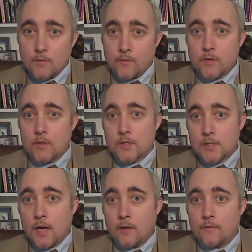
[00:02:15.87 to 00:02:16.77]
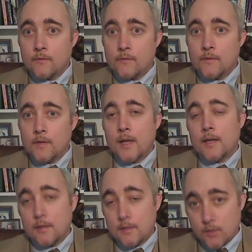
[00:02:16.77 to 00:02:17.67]
for yourself, and
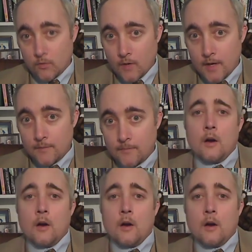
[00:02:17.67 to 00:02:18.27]
it is your right.